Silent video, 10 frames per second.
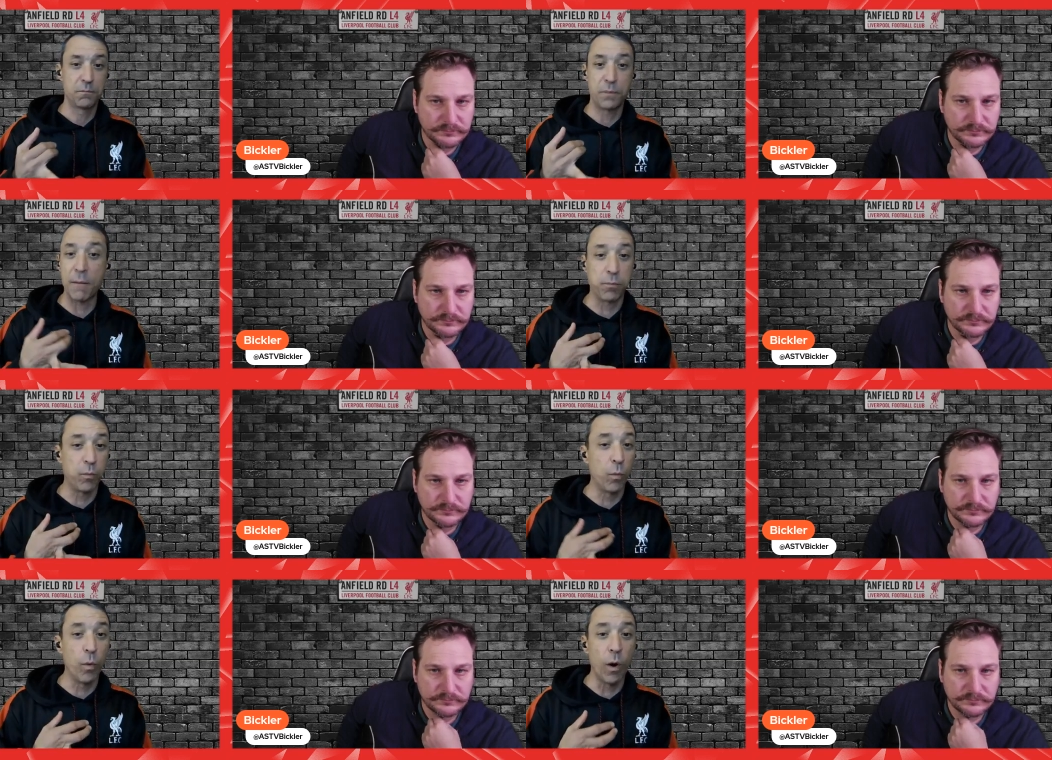Speaker 1: Pep
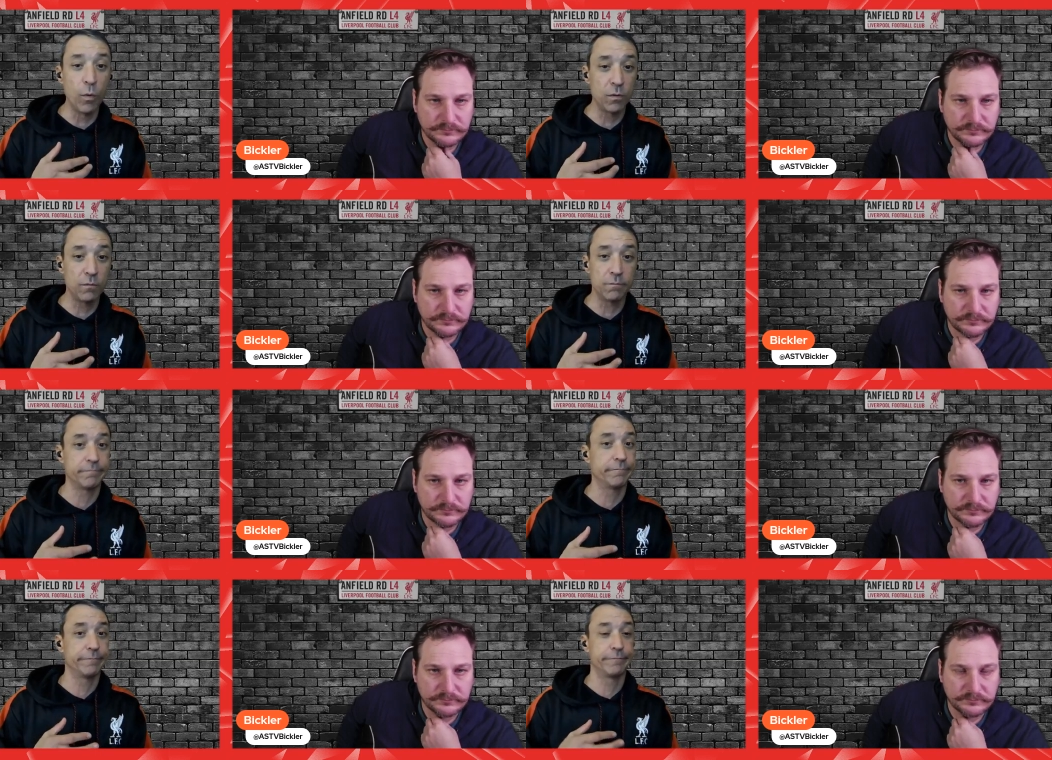won't
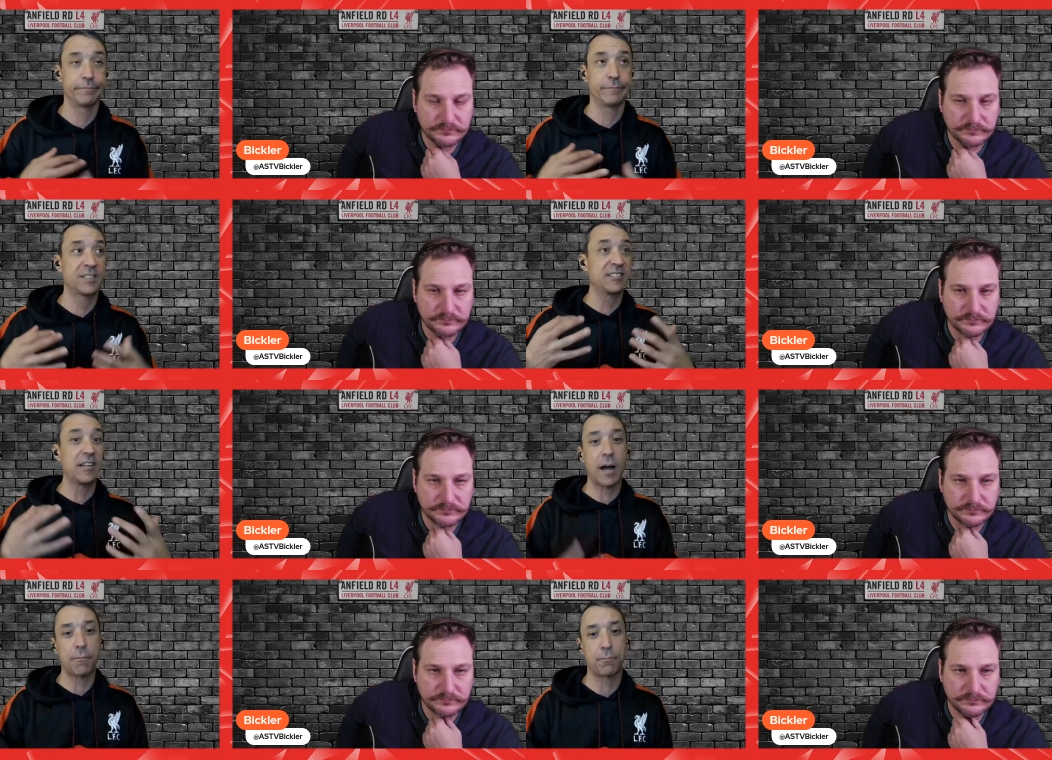
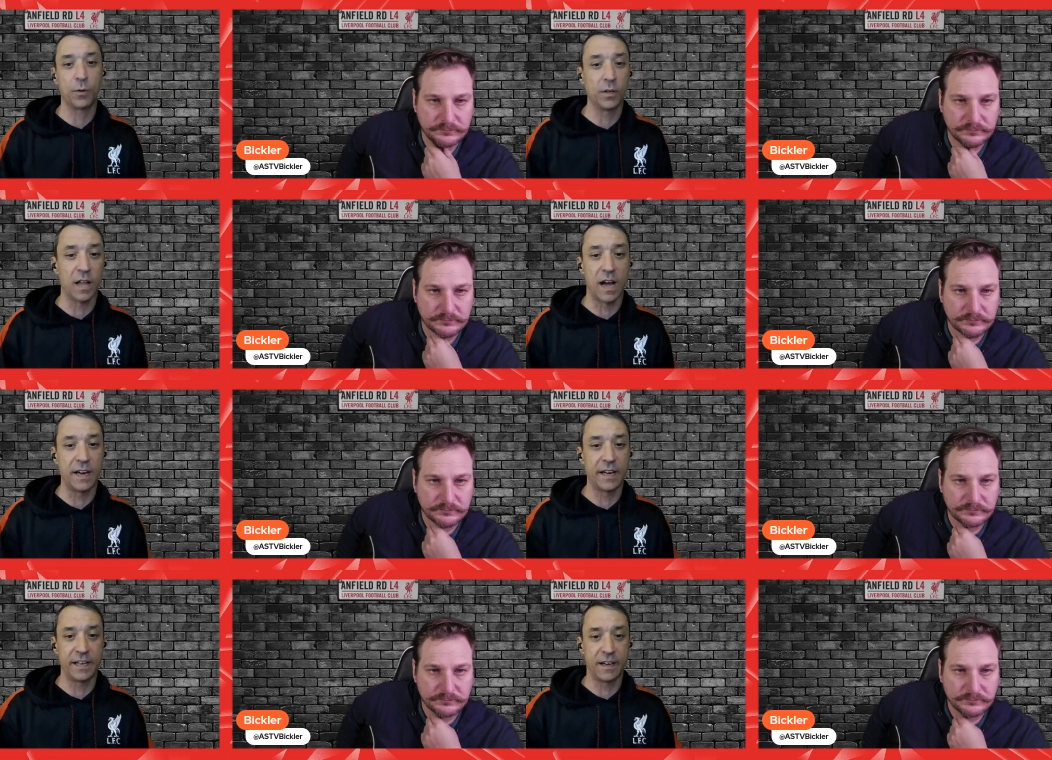stop
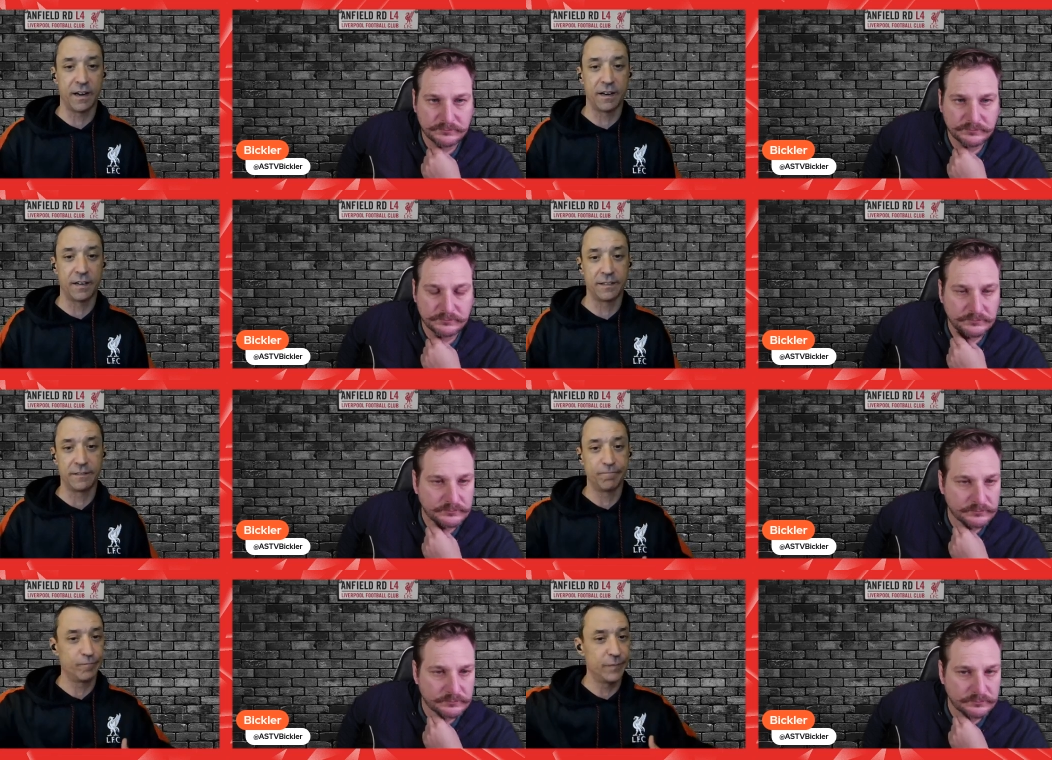relying
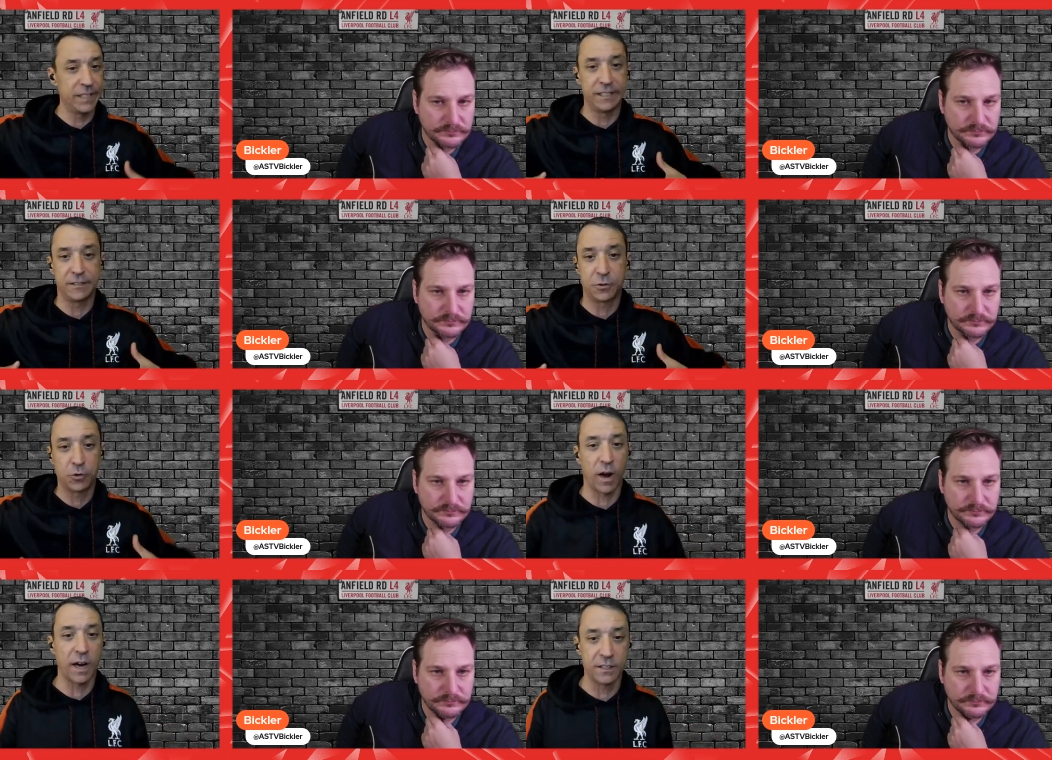on these
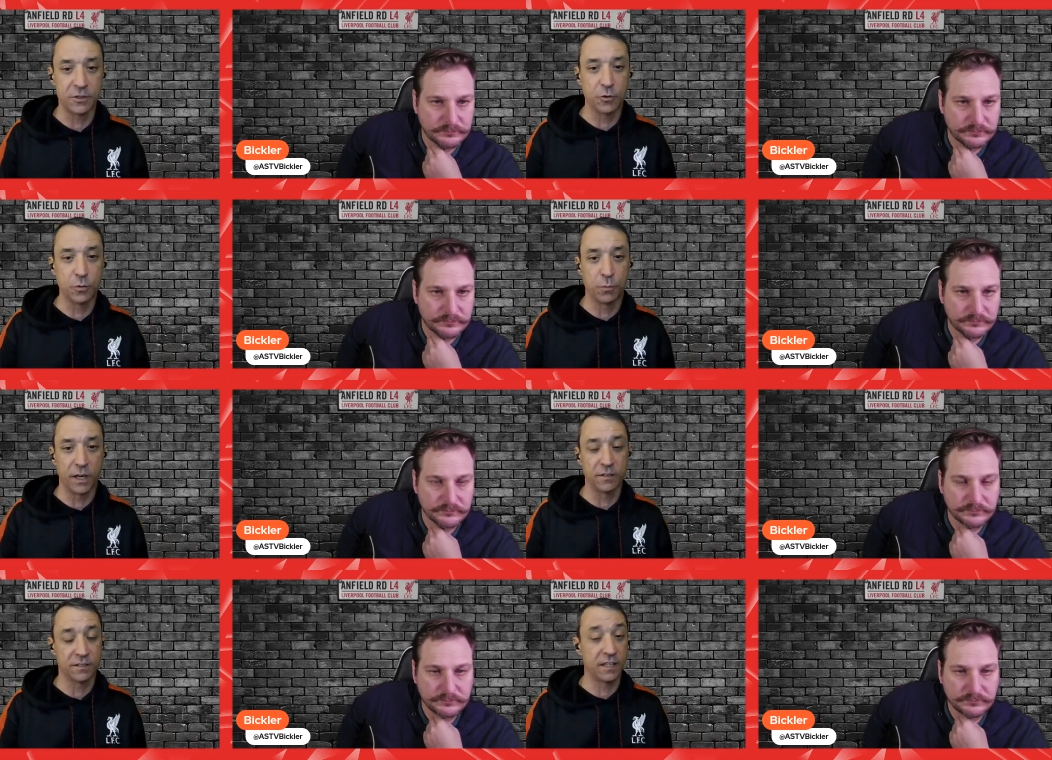tried and true
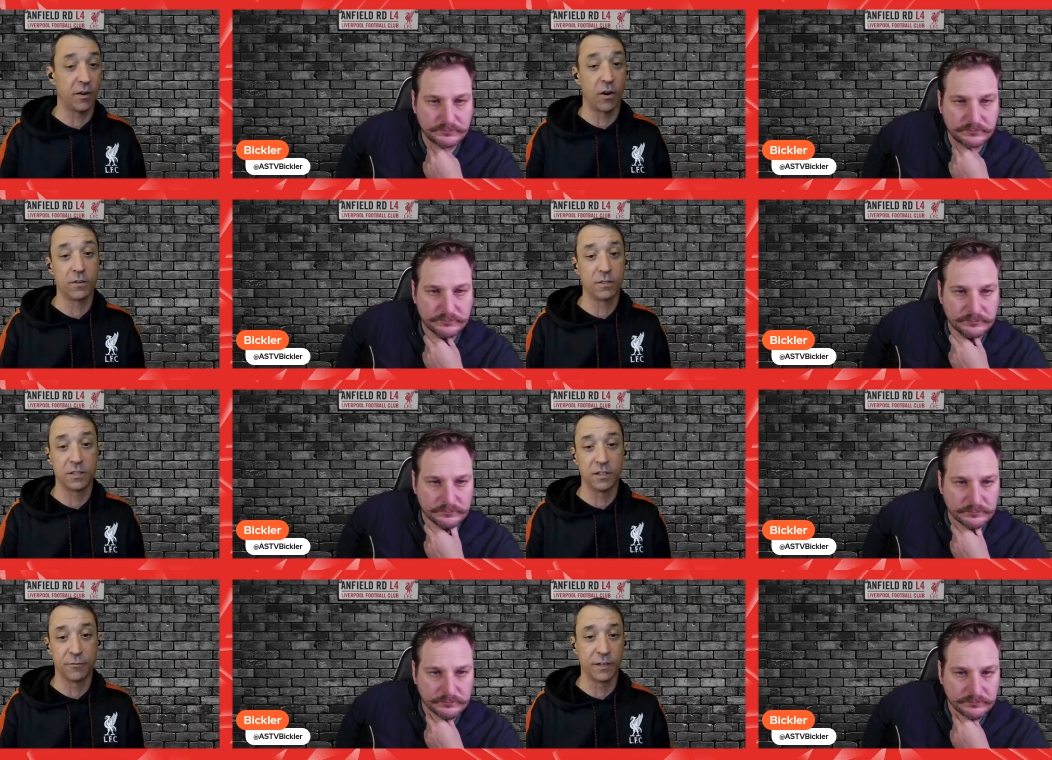players that aren't
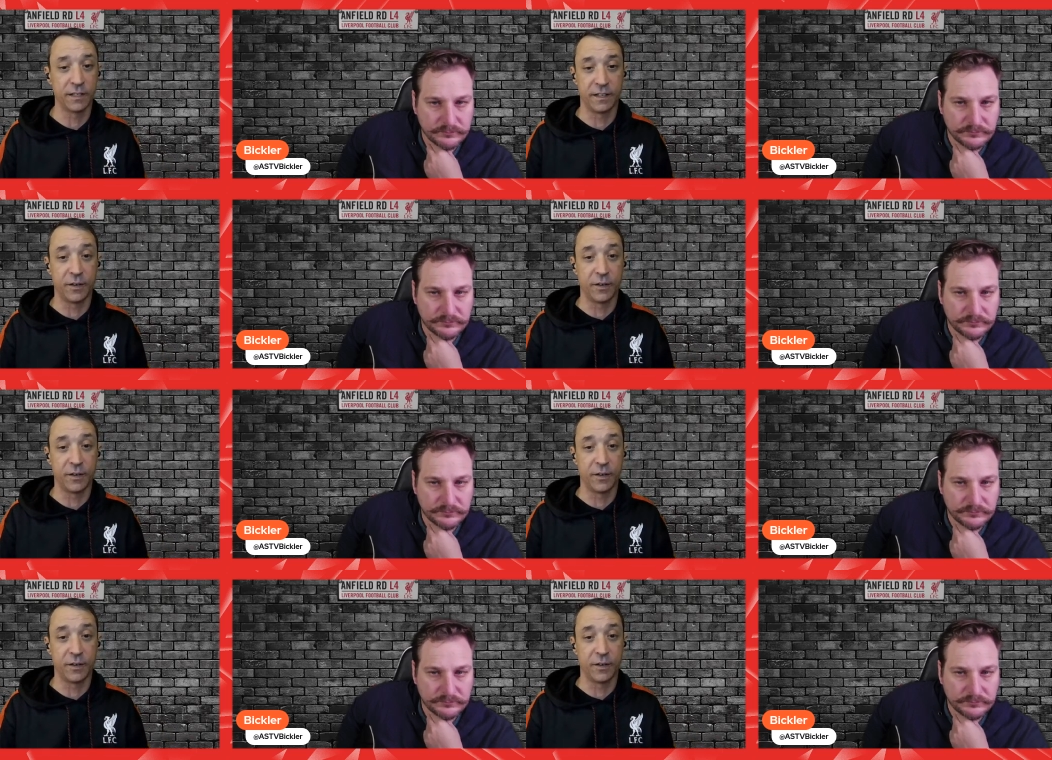delivering.